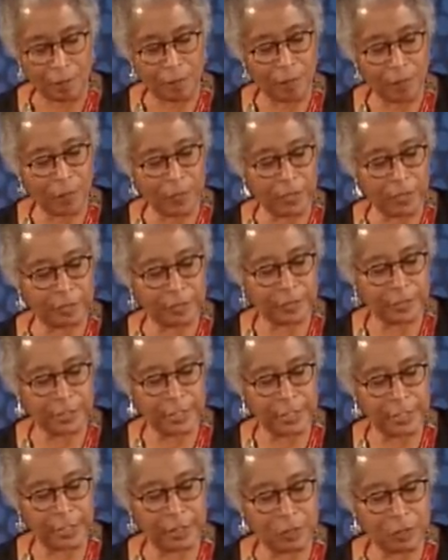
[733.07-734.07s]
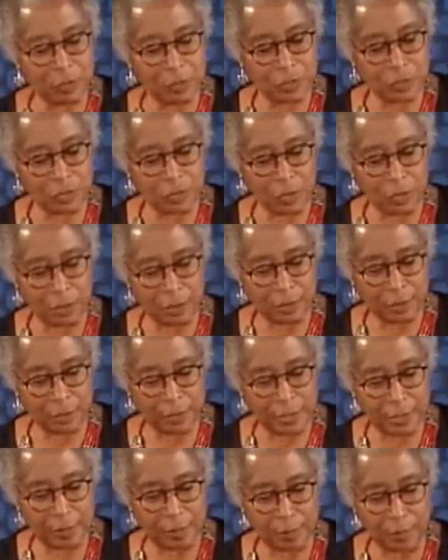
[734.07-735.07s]
For we have seen in your struggle
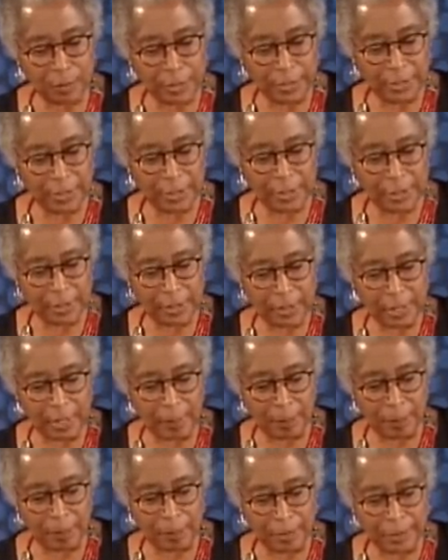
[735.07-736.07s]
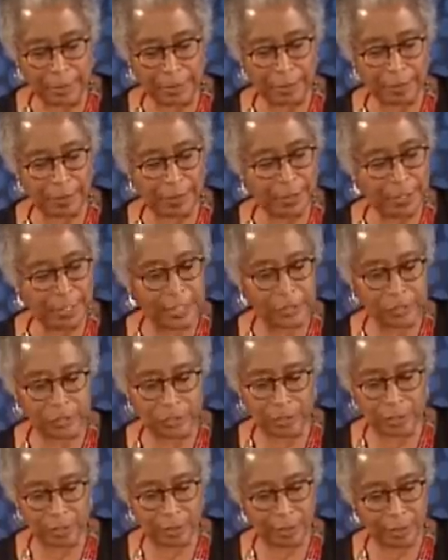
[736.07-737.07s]
the completely complementary
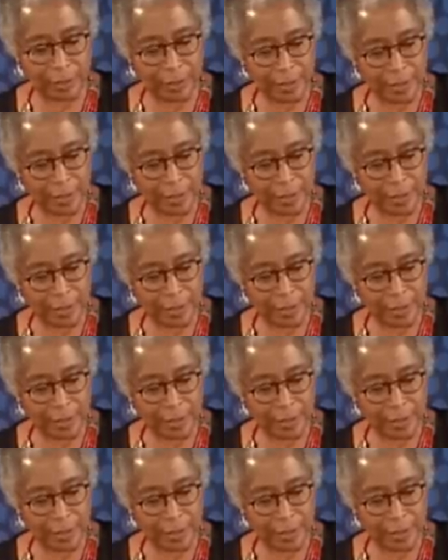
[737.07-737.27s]
nature